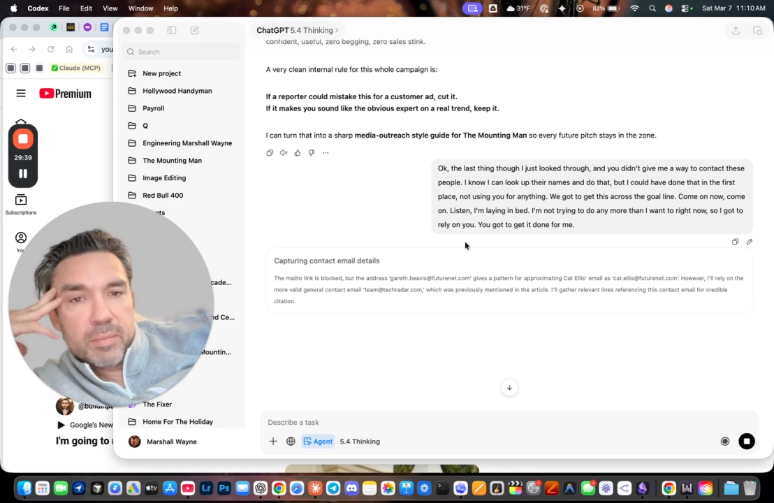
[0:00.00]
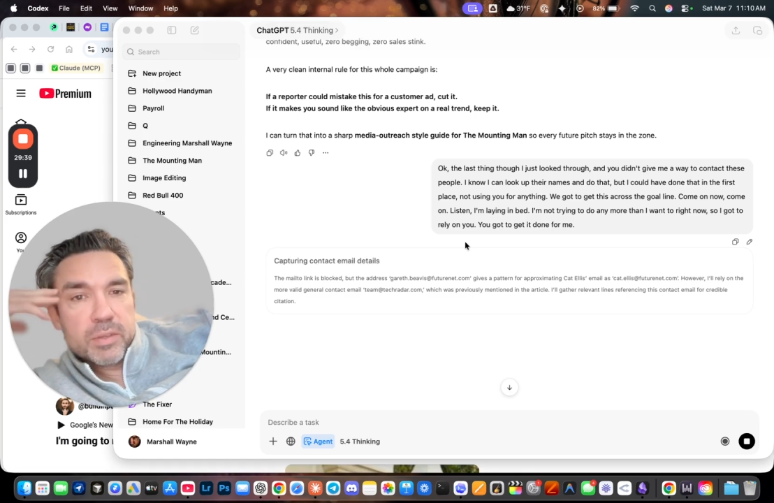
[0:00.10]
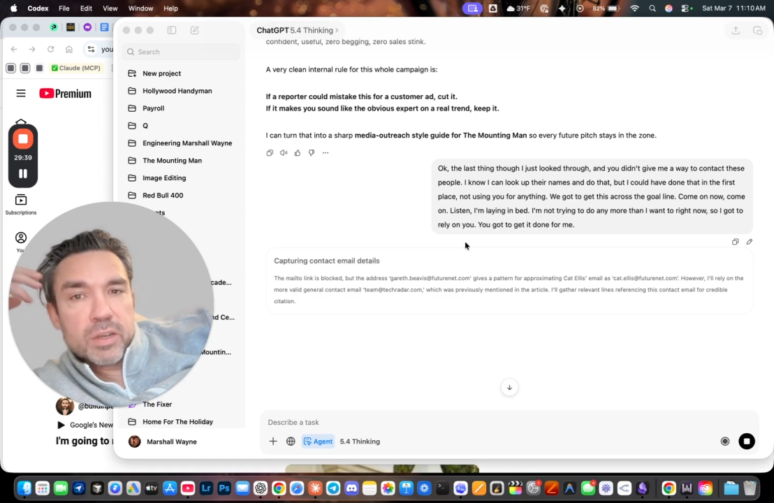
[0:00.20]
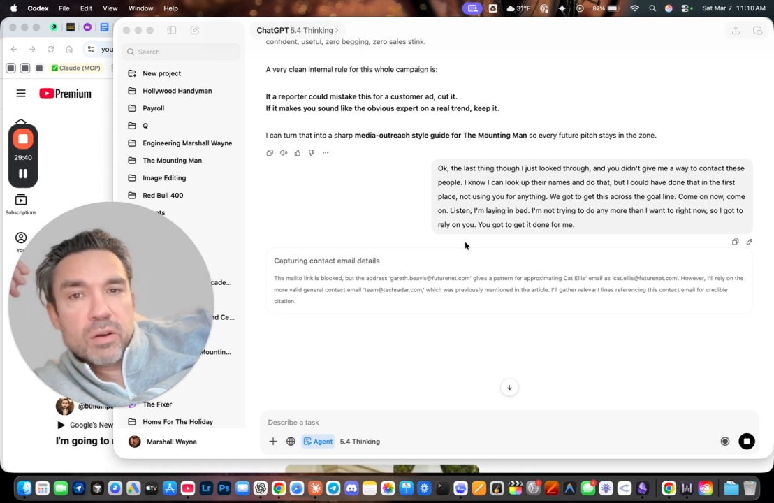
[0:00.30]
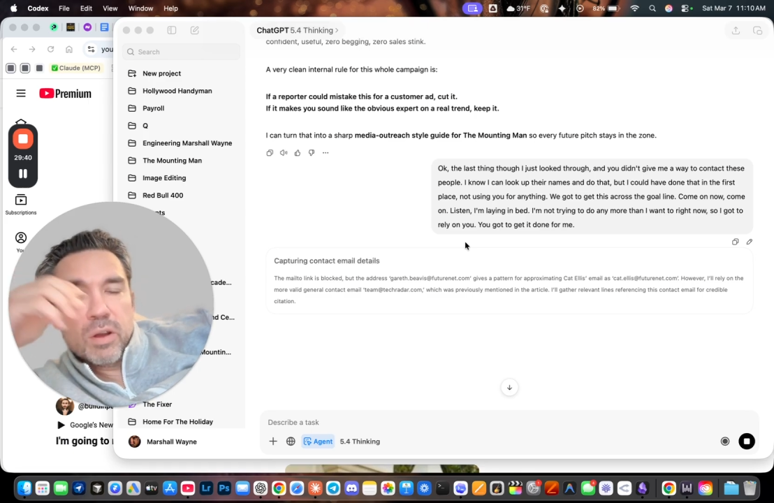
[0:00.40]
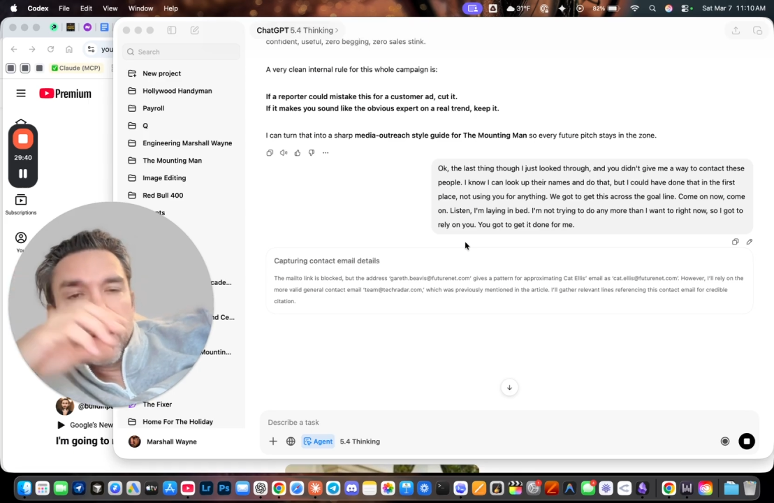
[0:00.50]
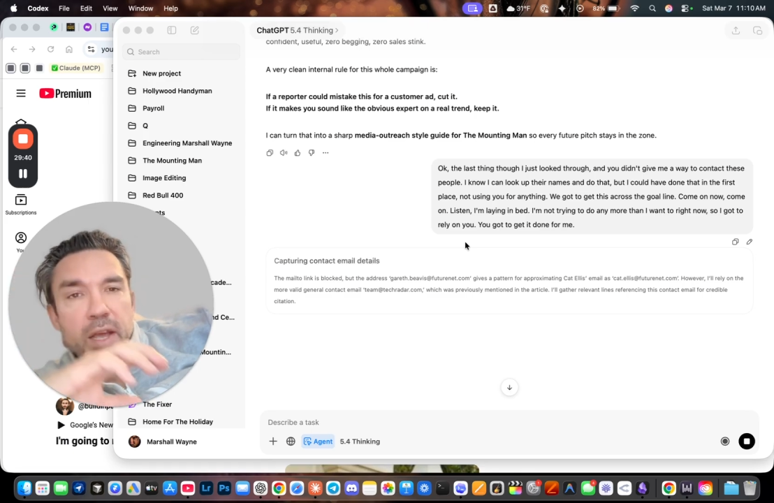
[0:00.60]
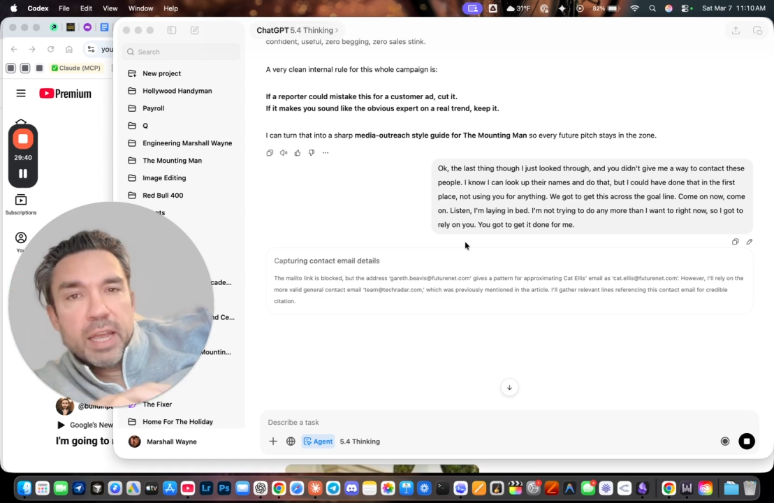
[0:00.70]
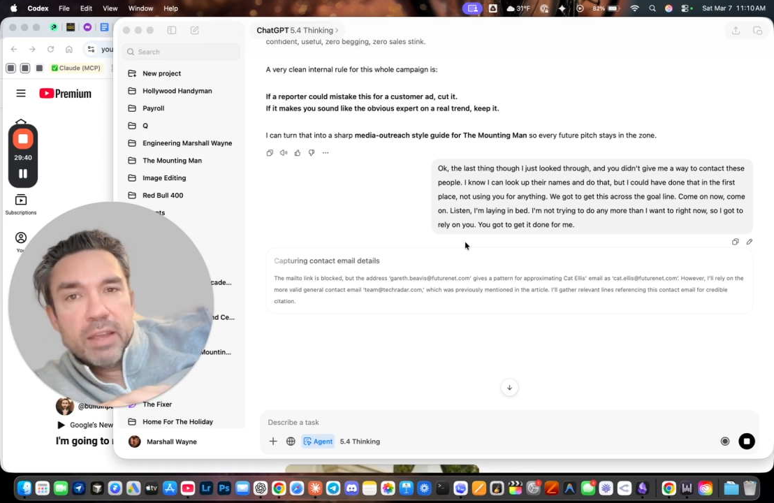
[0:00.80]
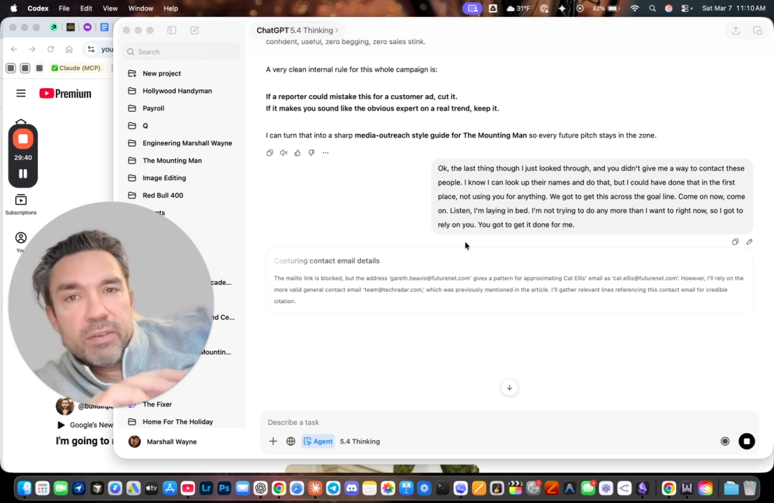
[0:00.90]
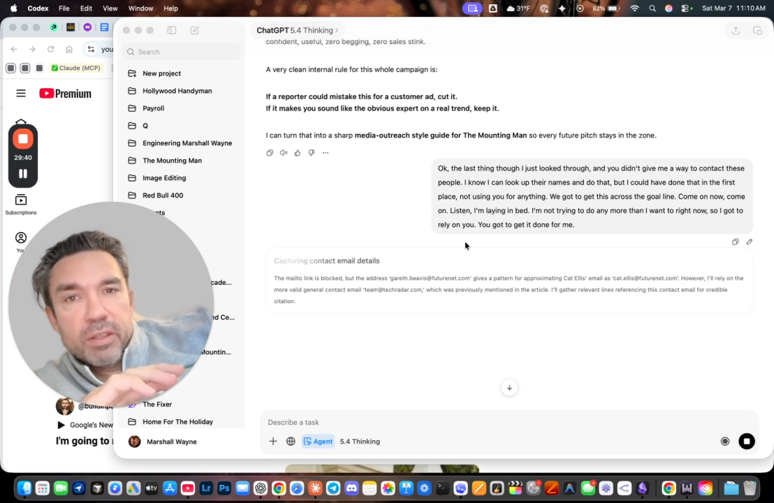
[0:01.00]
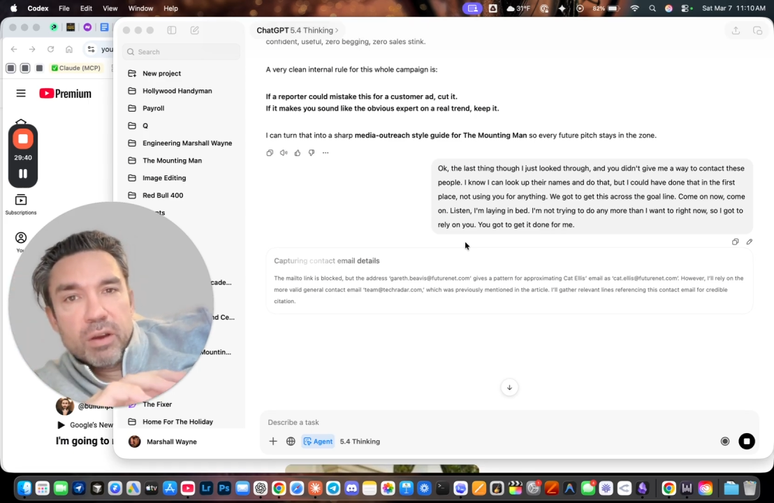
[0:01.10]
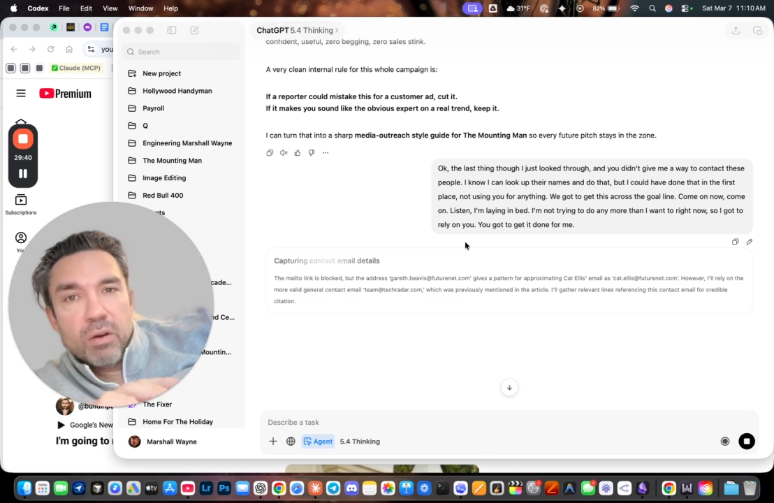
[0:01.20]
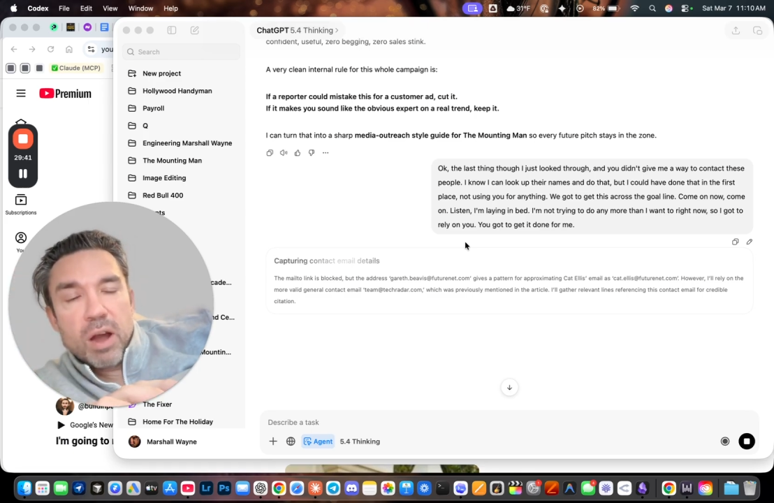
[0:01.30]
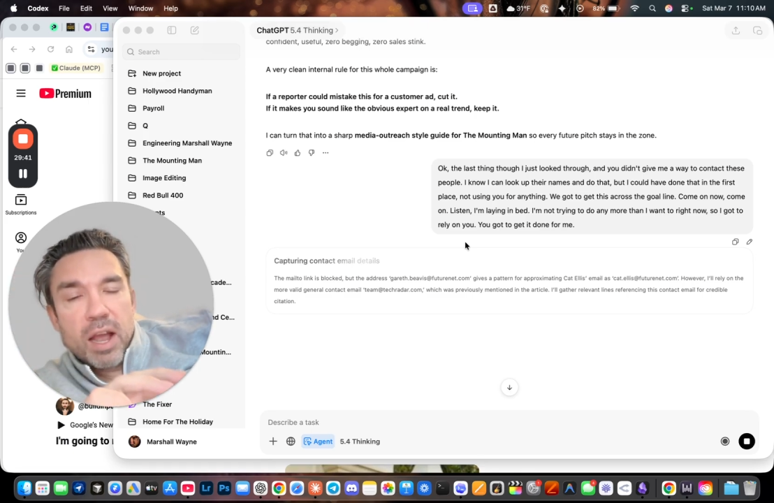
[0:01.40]
So even
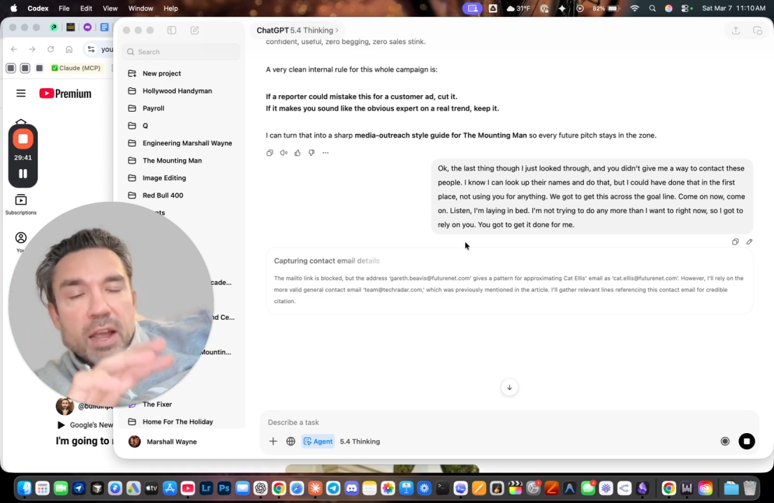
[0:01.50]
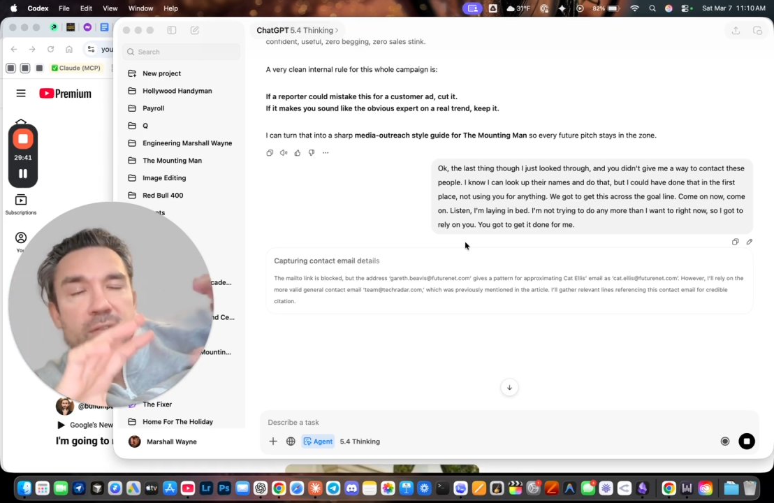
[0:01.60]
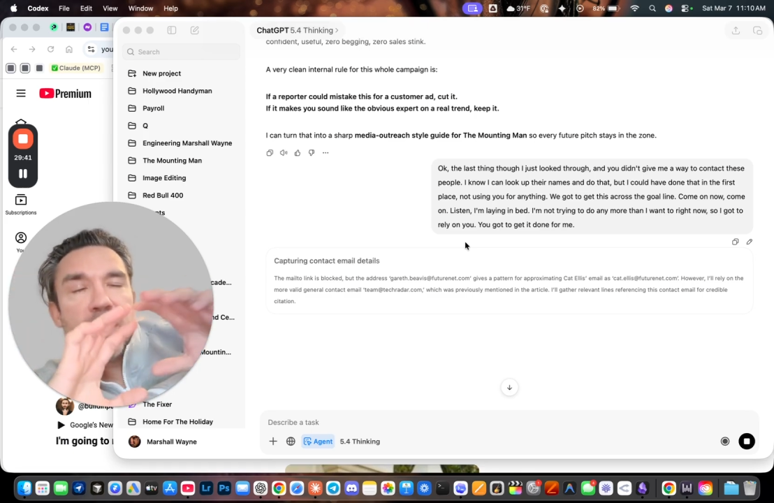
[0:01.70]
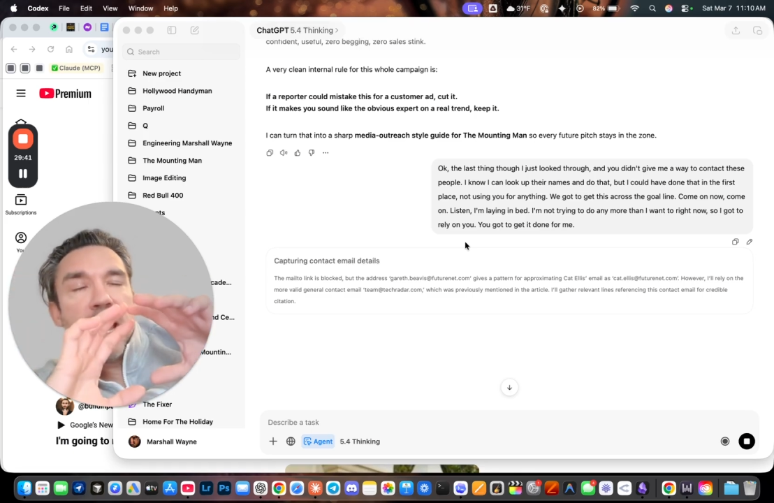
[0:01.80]
though I have the